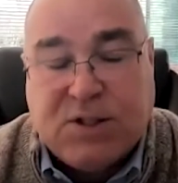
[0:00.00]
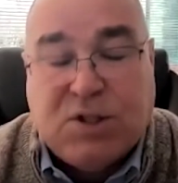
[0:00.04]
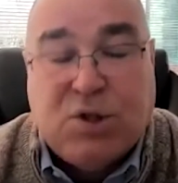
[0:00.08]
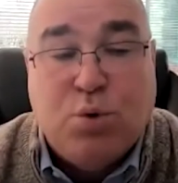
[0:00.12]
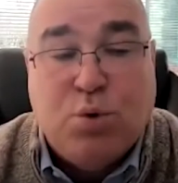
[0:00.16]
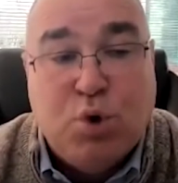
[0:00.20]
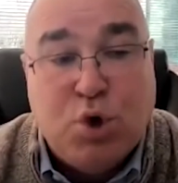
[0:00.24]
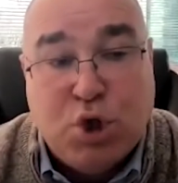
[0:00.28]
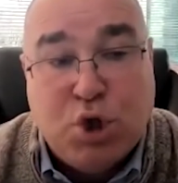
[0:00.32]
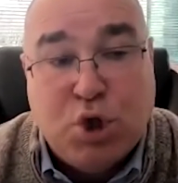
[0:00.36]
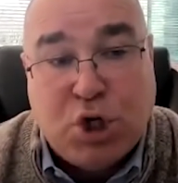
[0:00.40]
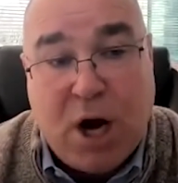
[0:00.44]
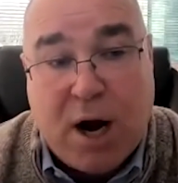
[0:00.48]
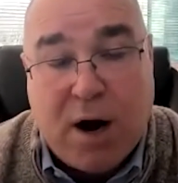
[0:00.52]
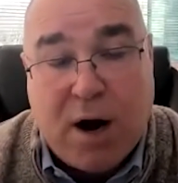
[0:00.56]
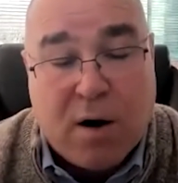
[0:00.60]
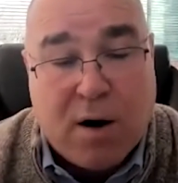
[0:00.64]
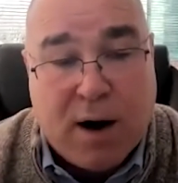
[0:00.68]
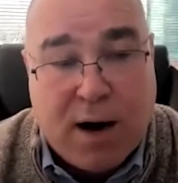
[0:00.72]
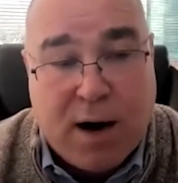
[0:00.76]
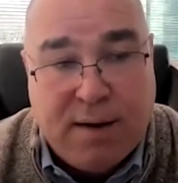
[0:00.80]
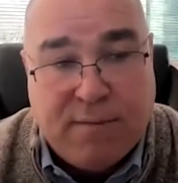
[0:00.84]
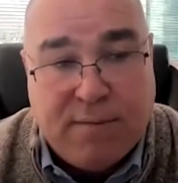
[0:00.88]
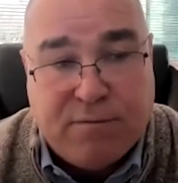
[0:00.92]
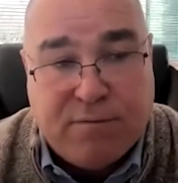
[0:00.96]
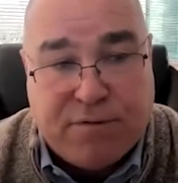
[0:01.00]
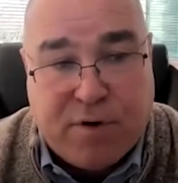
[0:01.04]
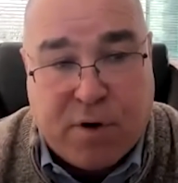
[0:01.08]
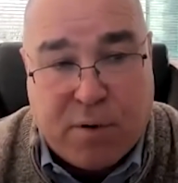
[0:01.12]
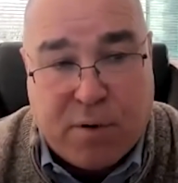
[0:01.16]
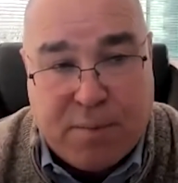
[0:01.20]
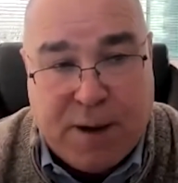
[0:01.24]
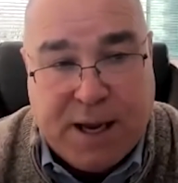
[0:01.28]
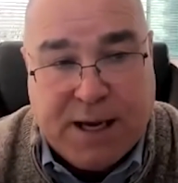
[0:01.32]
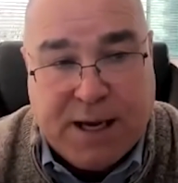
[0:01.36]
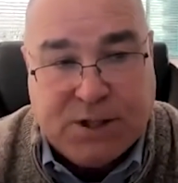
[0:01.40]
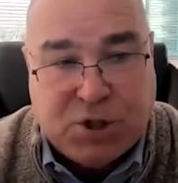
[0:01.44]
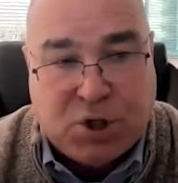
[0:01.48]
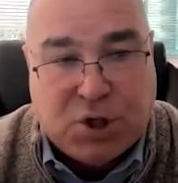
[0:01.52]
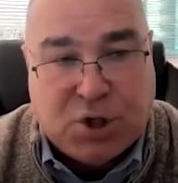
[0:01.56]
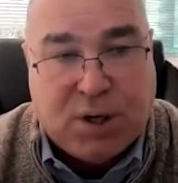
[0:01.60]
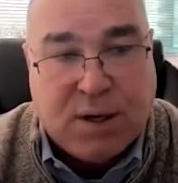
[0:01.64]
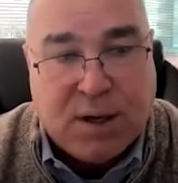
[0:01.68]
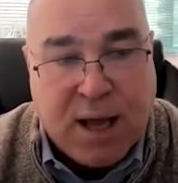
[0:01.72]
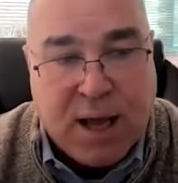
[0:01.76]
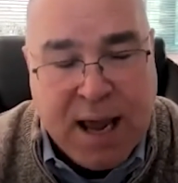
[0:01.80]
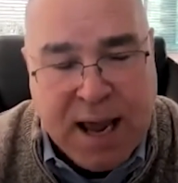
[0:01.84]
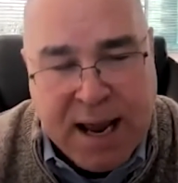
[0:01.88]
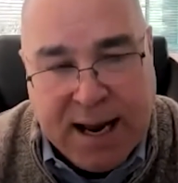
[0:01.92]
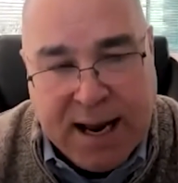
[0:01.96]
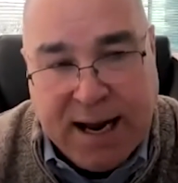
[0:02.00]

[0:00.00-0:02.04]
to share information